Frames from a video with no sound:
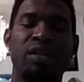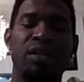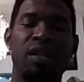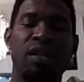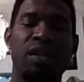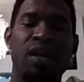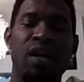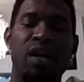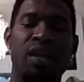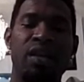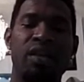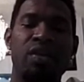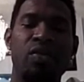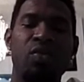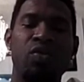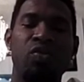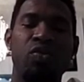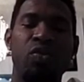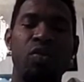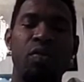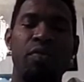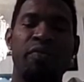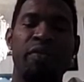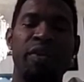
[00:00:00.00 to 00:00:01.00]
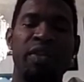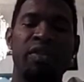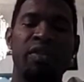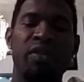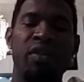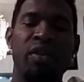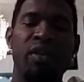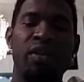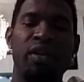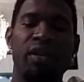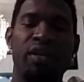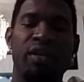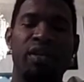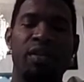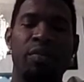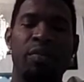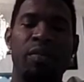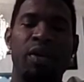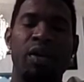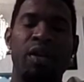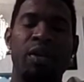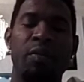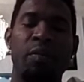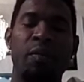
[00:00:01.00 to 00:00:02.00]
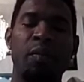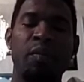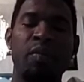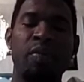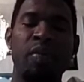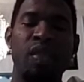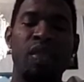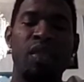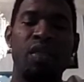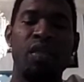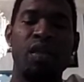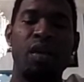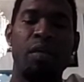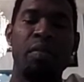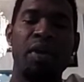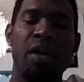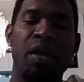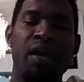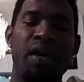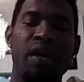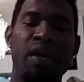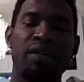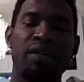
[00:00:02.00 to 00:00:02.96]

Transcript: this and all the YouTube fraternity, man. Now,